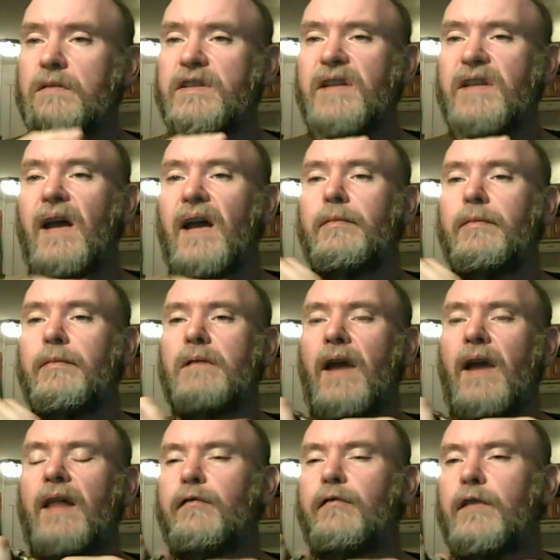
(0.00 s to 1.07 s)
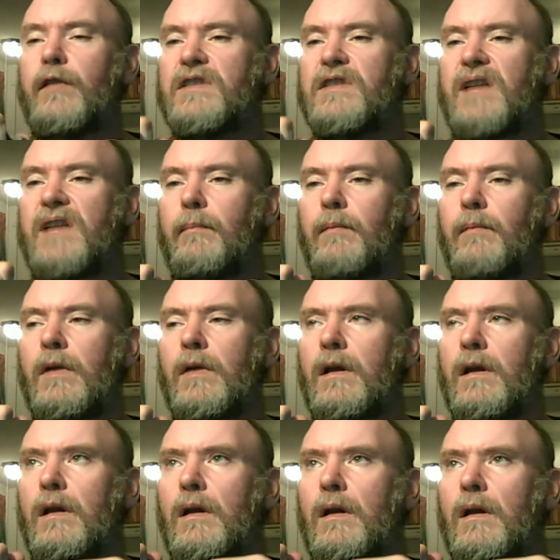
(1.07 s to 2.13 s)
step. And the first step
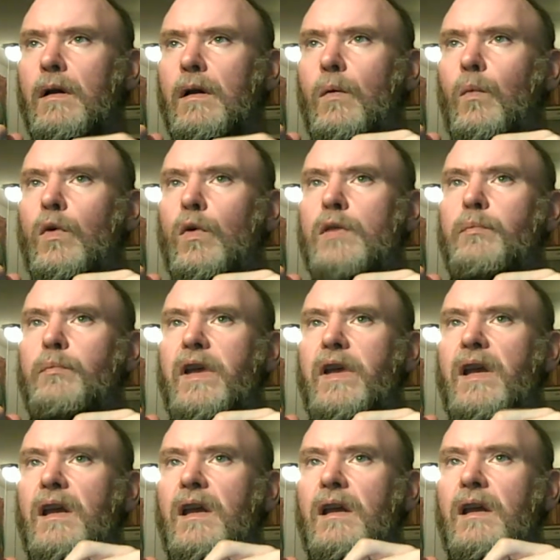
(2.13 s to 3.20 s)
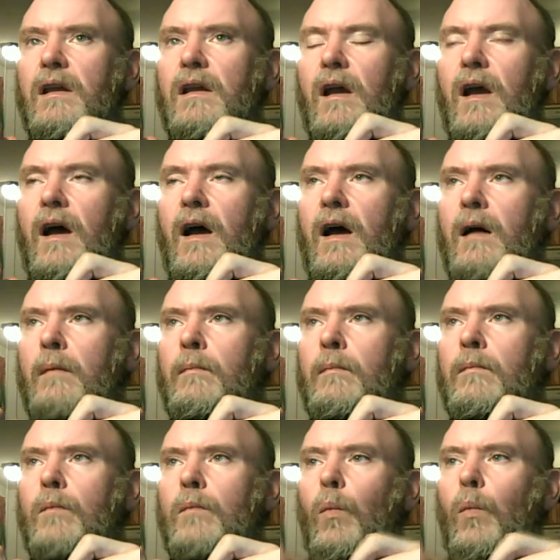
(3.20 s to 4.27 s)
would be
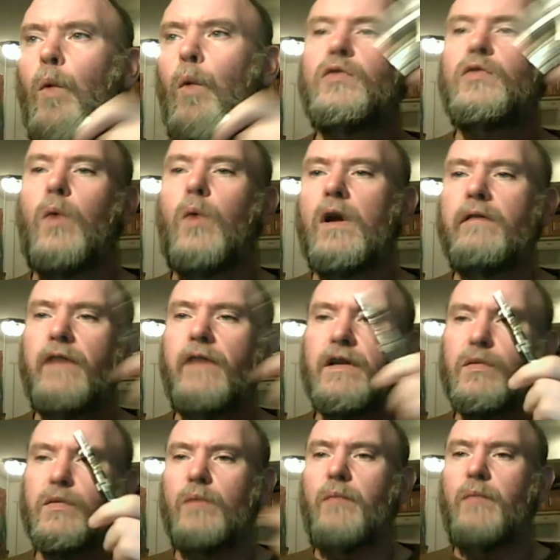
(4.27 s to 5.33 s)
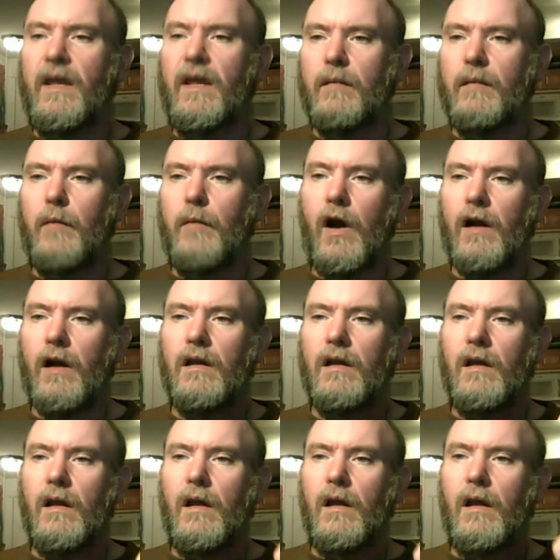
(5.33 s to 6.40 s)
which one of us would make the mark.
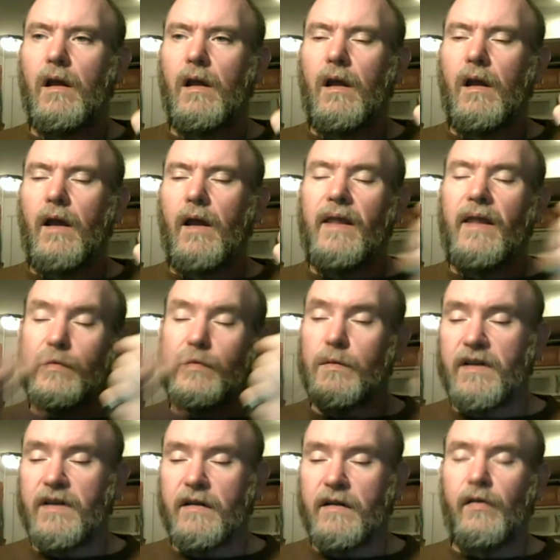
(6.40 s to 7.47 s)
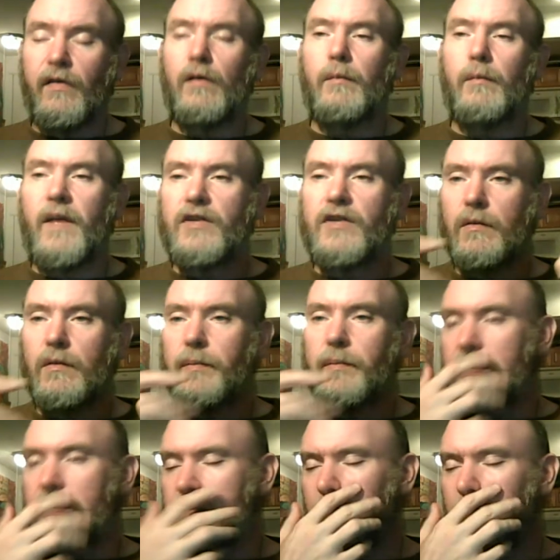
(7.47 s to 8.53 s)
And this was a two-dimensional
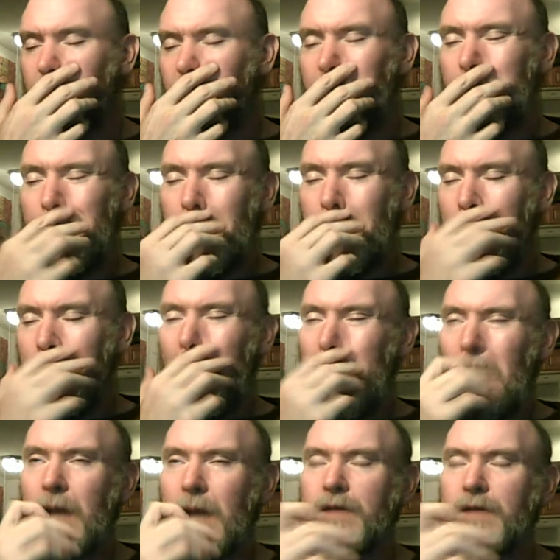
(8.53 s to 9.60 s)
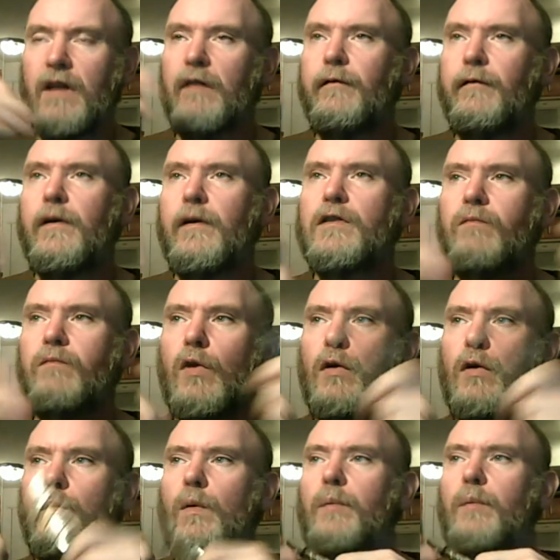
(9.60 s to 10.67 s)
piece. So the first
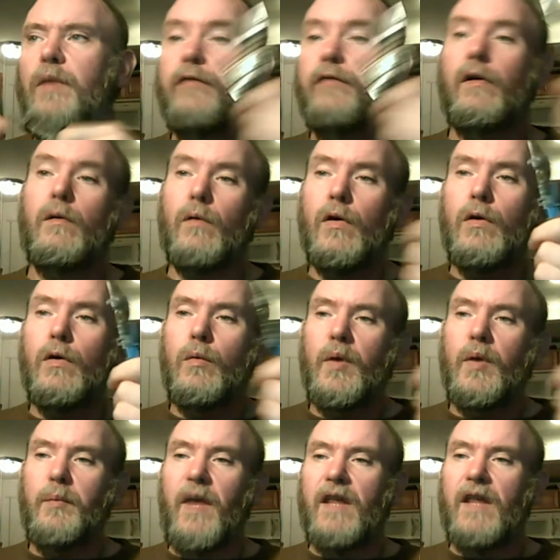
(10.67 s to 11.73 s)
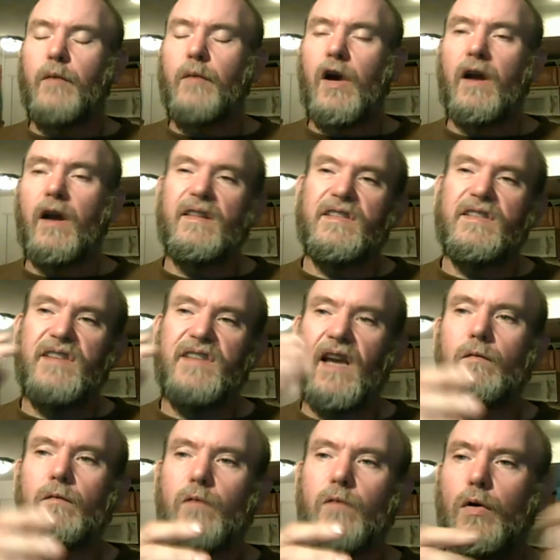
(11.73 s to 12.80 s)
roll would be for who would make the mark, and the
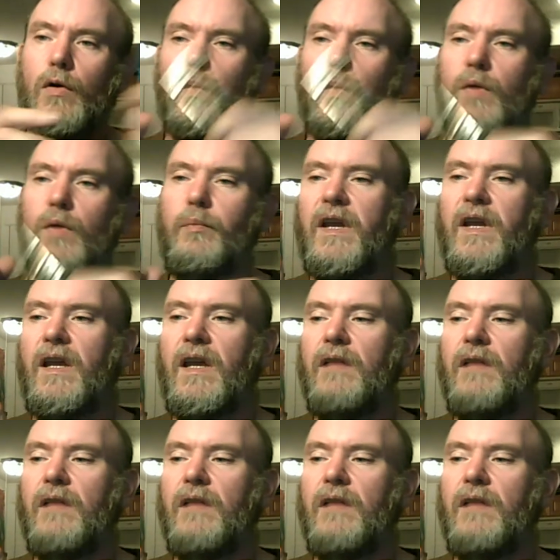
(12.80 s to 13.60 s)
second roll would be